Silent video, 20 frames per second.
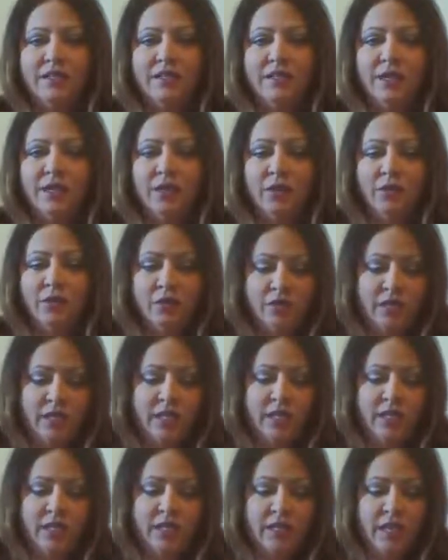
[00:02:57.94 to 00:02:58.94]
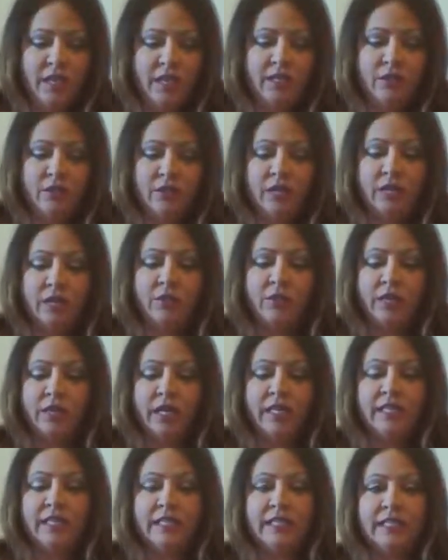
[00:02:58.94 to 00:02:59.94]
You know, eh, I do get what
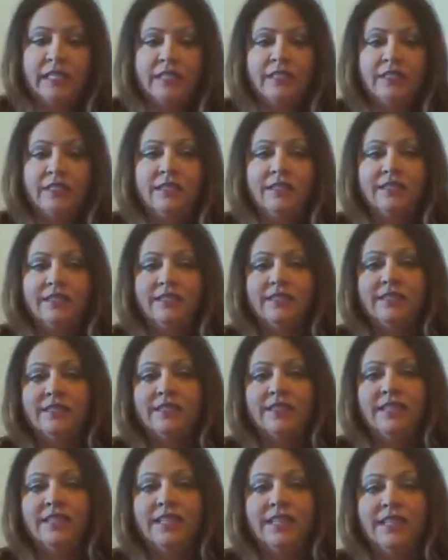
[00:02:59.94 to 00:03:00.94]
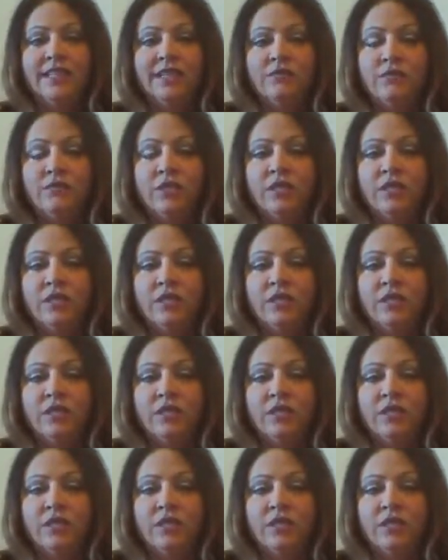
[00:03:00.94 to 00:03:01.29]
I need, and I'm